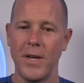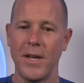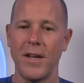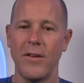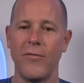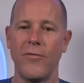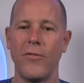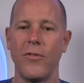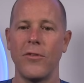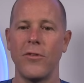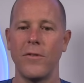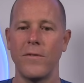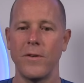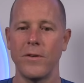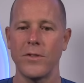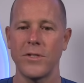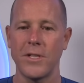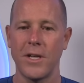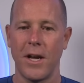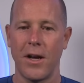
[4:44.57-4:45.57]
You get full of
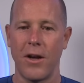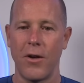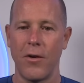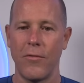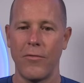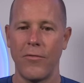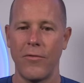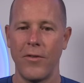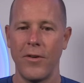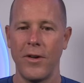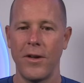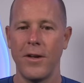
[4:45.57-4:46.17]
yourself.